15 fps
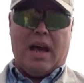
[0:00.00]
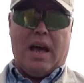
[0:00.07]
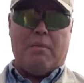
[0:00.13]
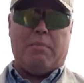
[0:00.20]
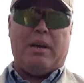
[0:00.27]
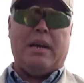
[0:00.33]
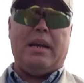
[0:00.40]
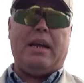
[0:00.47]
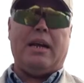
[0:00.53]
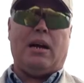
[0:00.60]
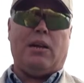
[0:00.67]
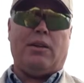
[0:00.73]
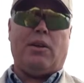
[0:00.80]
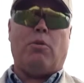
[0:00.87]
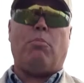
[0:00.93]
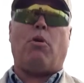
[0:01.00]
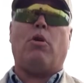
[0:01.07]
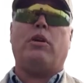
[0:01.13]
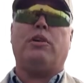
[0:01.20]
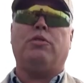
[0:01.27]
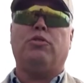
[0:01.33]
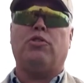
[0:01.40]
I'm getting a little
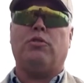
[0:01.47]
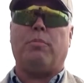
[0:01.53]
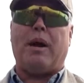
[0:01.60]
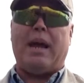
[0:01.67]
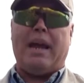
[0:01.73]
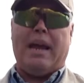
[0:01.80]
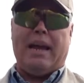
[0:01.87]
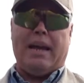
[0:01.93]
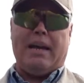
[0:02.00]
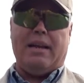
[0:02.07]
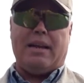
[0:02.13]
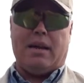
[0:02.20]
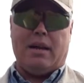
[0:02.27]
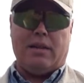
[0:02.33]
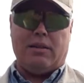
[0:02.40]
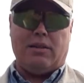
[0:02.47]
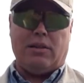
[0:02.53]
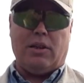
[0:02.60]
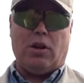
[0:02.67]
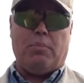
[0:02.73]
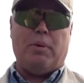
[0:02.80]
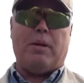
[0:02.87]
more use of my hand, a
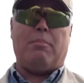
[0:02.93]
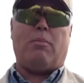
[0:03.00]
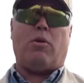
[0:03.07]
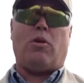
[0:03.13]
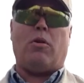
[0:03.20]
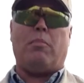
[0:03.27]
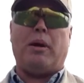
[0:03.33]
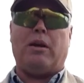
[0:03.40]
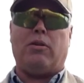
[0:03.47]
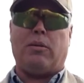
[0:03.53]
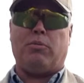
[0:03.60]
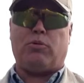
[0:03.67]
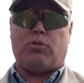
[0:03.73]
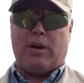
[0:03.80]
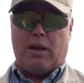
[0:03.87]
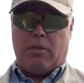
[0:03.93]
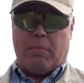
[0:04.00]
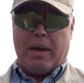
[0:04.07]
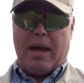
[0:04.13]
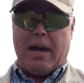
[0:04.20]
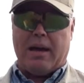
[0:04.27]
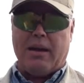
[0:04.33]
little bit more of my grip strength
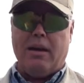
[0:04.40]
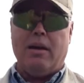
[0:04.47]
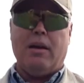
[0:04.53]
back,